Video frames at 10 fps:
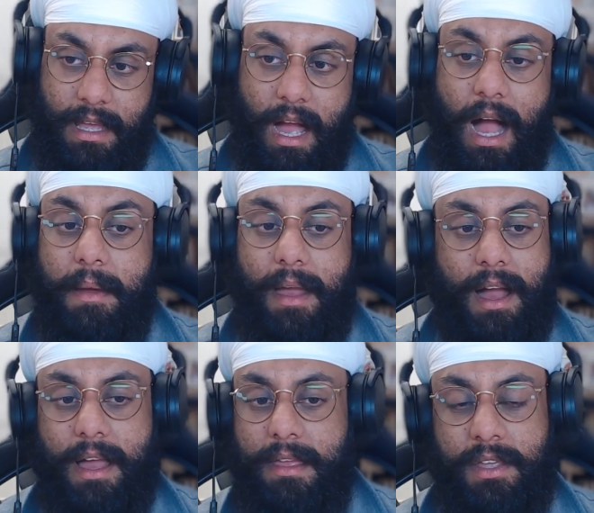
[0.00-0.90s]
I,
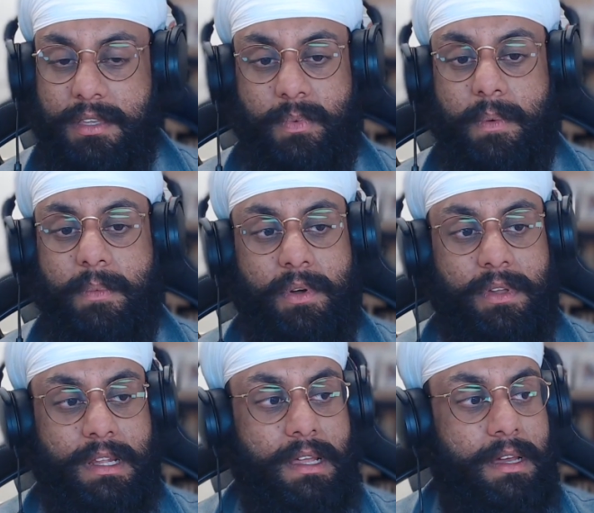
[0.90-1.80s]
because when we were
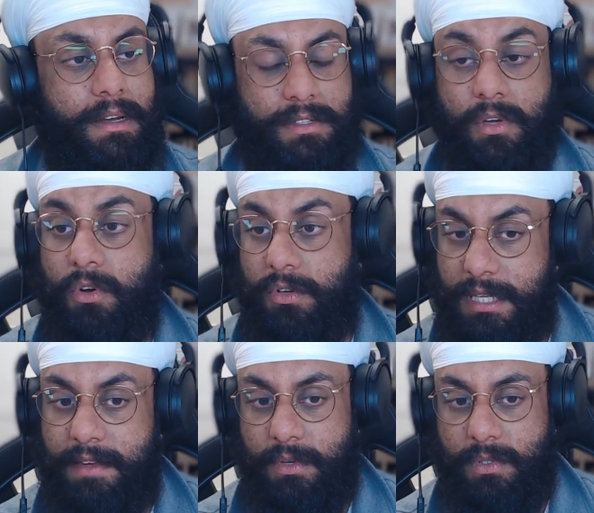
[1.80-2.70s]
in the Lungo, so
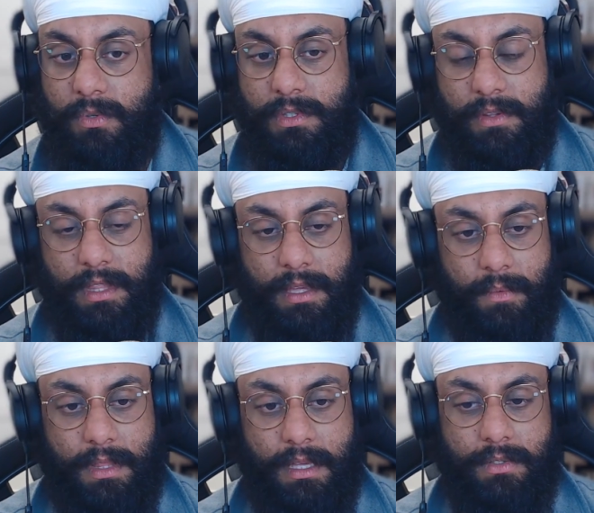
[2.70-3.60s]
Gursev was also there
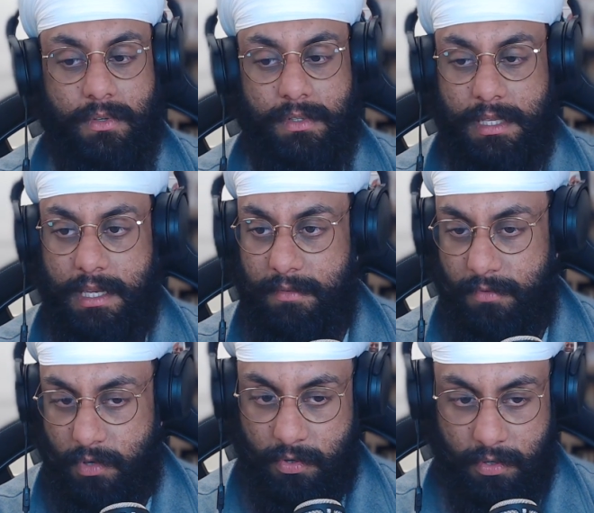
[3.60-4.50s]
with us.
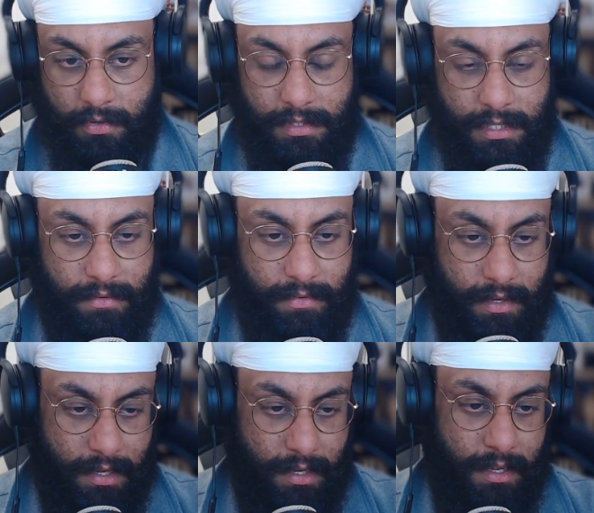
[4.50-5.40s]
Gursev, Doctor
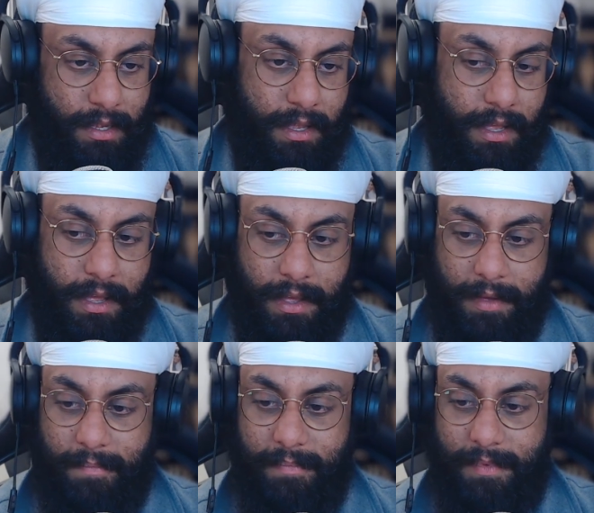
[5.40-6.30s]
Gursev, oh,
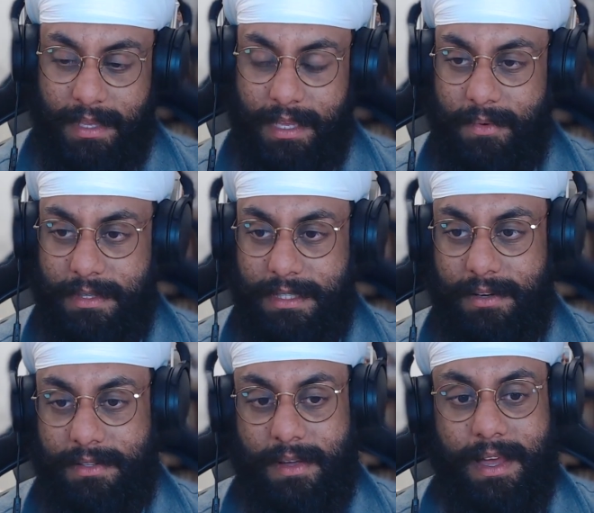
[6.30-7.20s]
um, he was
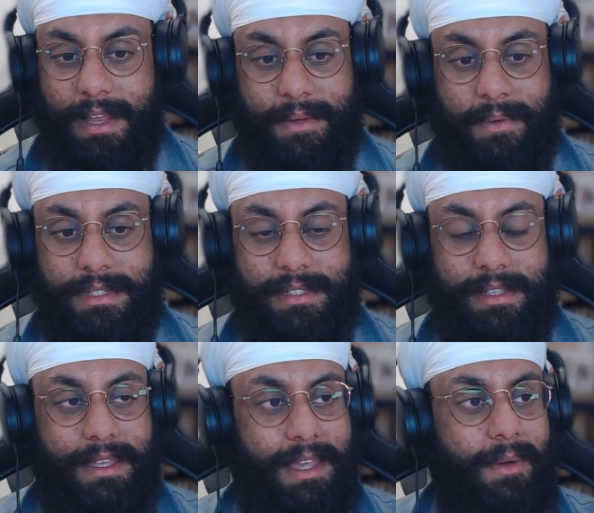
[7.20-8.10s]
there as well, and it was
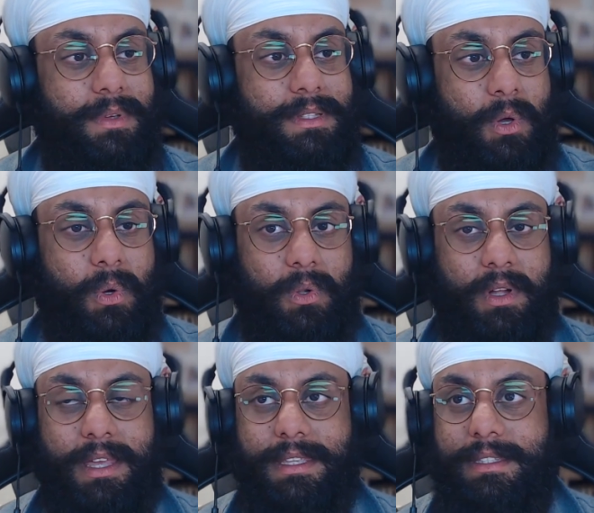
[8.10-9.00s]
it was cool
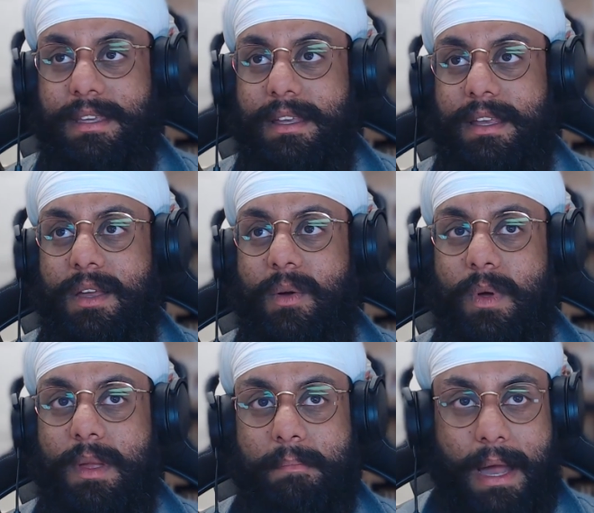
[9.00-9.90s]
because
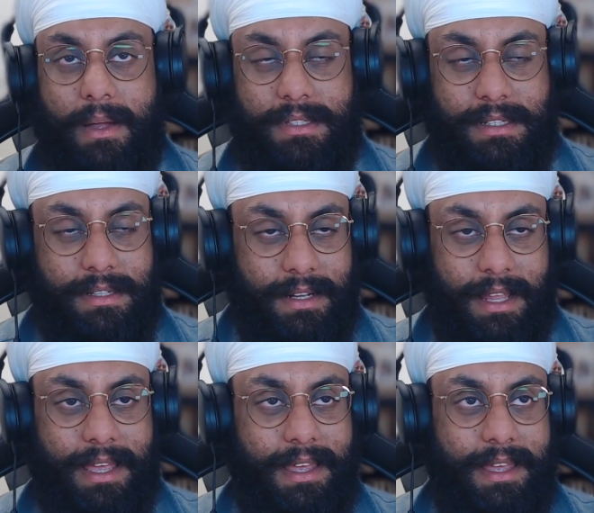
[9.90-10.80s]
we bounced
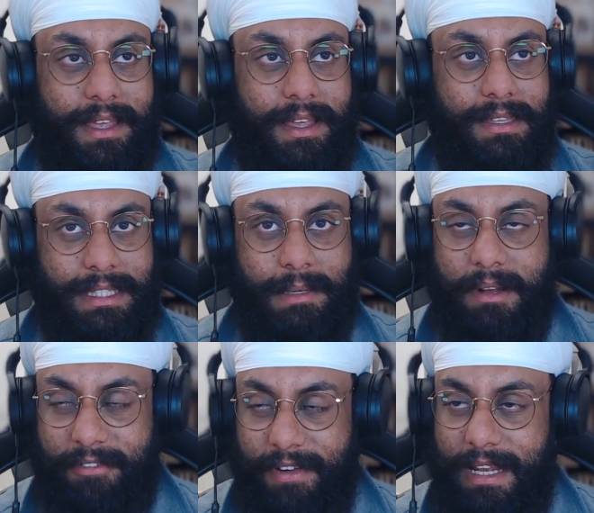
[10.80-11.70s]
like
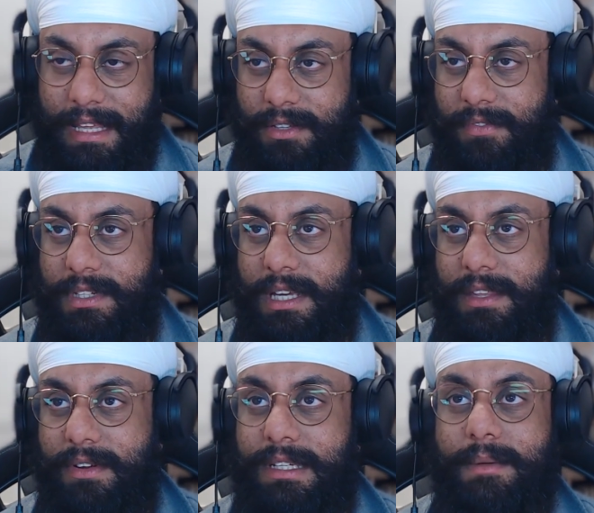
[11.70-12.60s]
similar feelings of each
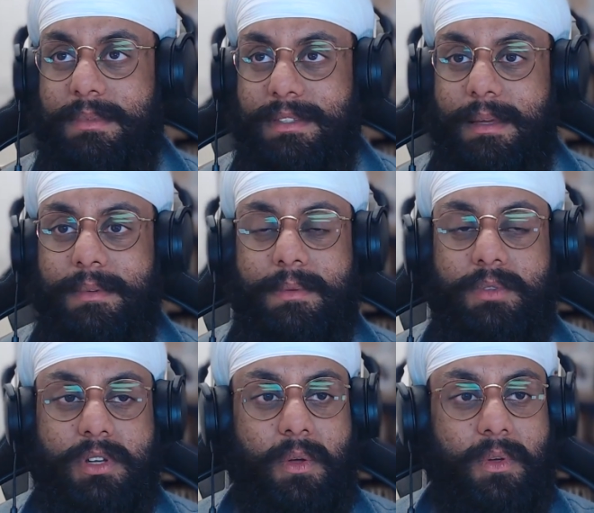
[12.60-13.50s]
other in terms of sometimes
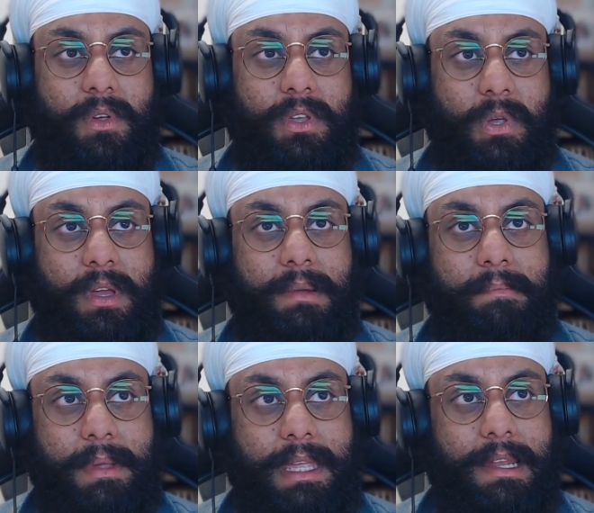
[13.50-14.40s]
you know you can
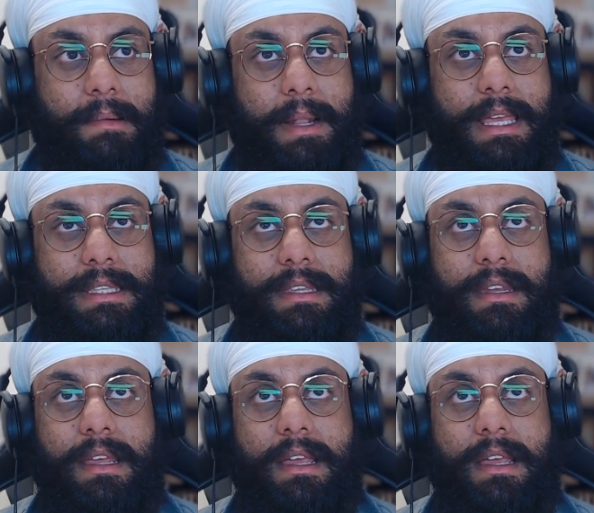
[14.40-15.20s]
be in a place and